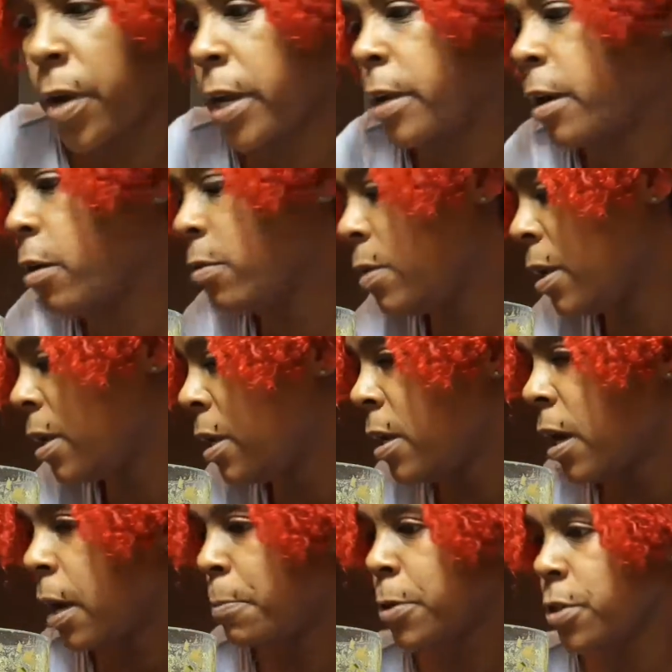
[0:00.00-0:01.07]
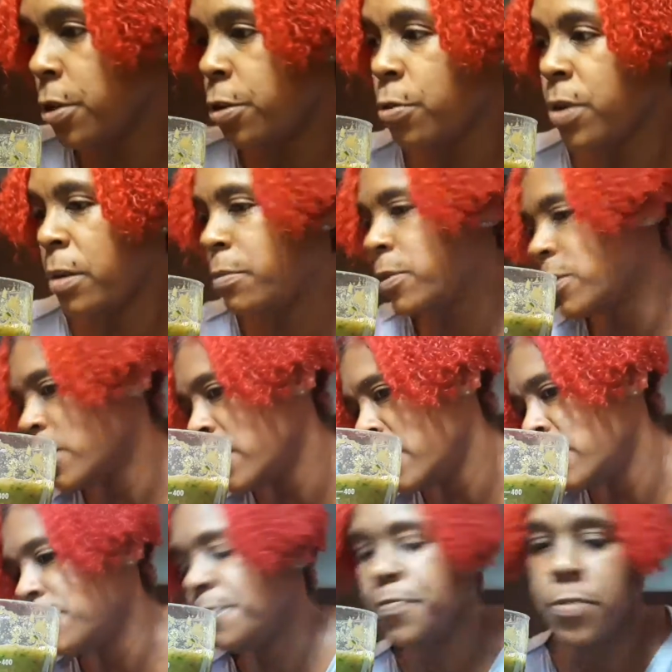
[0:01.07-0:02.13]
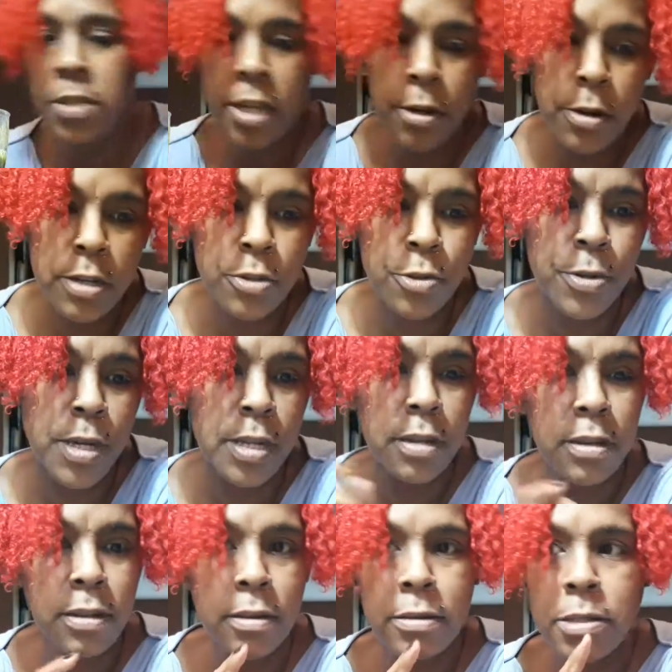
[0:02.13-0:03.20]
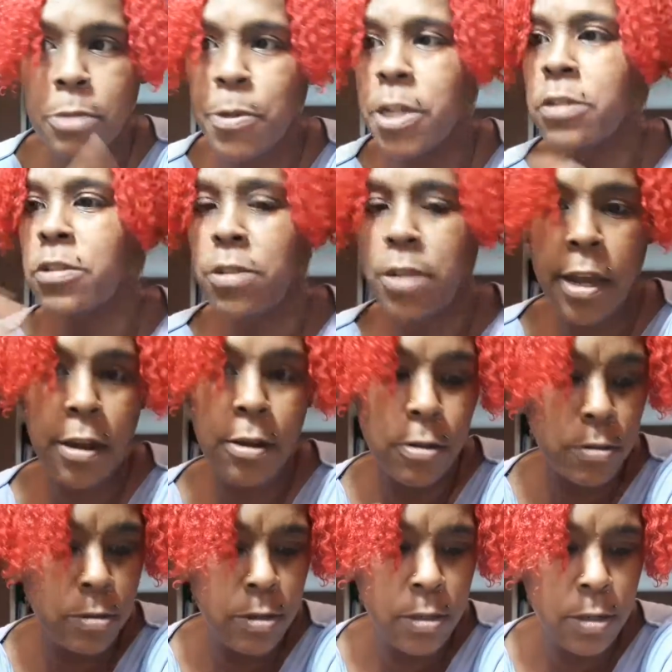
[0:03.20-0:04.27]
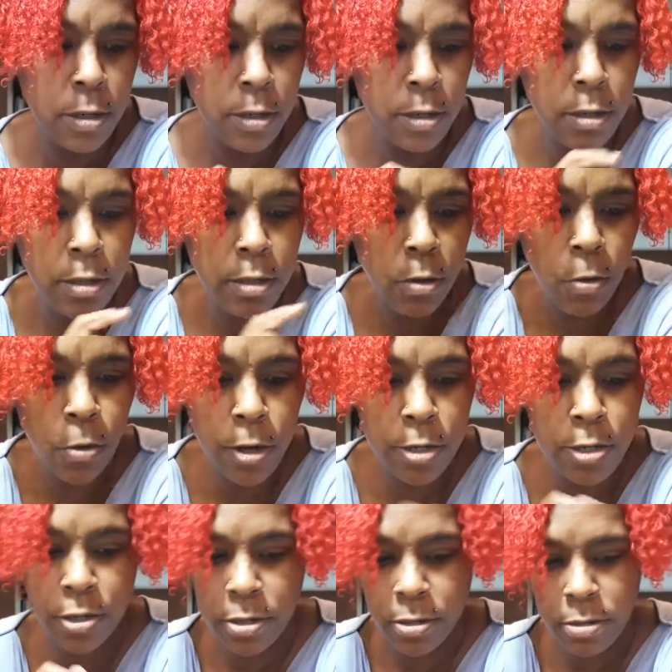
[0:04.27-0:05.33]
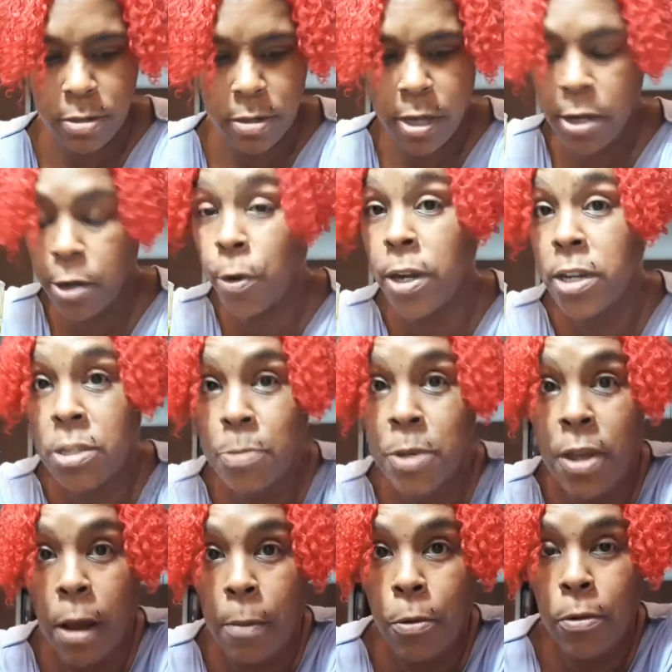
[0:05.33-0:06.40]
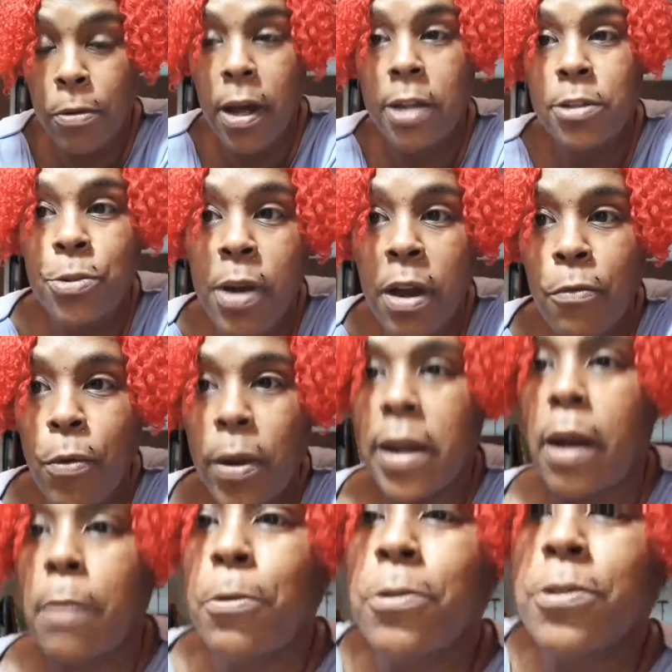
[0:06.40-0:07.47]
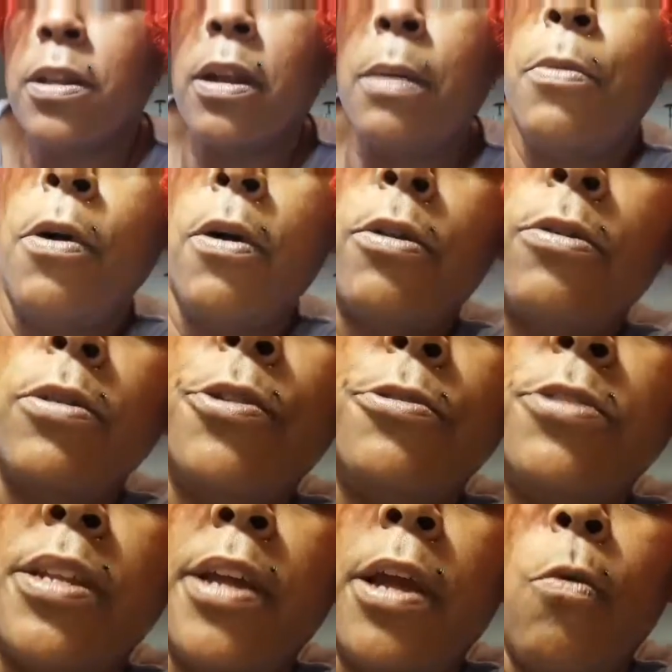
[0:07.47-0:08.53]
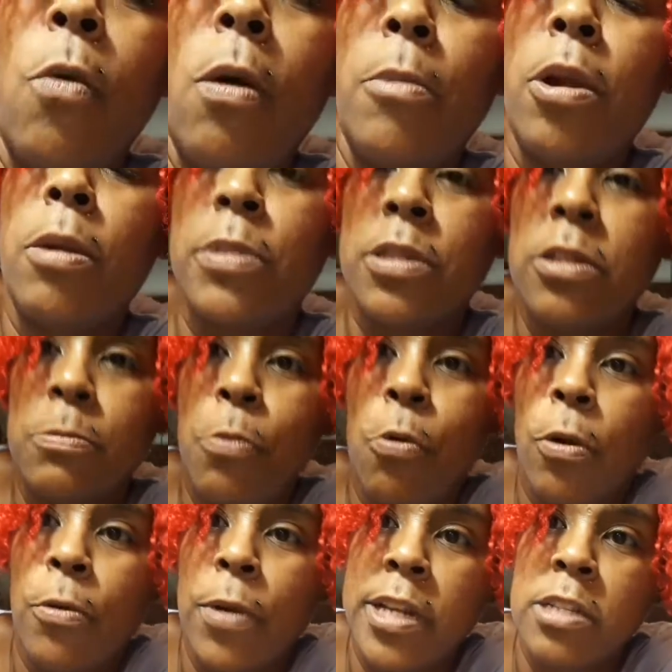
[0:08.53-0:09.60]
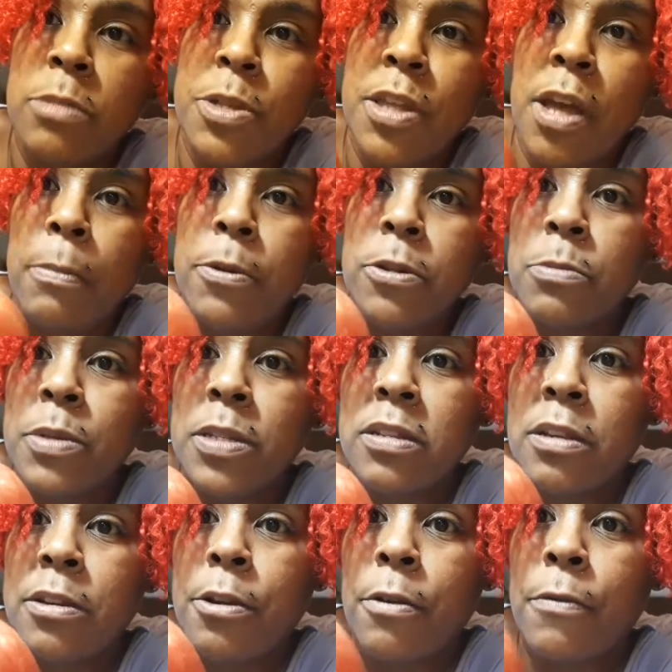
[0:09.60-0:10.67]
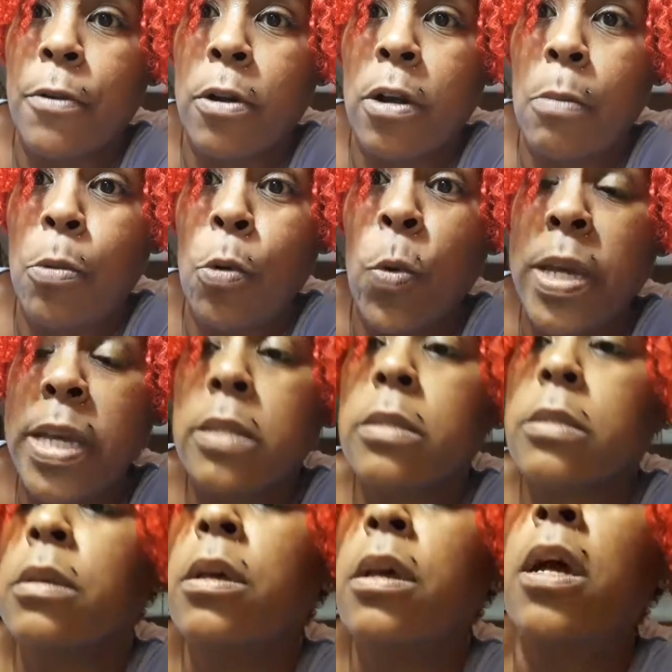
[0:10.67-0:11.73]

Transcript: right now. I put the cucumbers in, carrots are in, spinach, kale, orange, and a Granny Smith apple. I do have red apples that I bought earlier today at Walmart, but this poor Granny Smith apple has been sitting here for a couple weeks.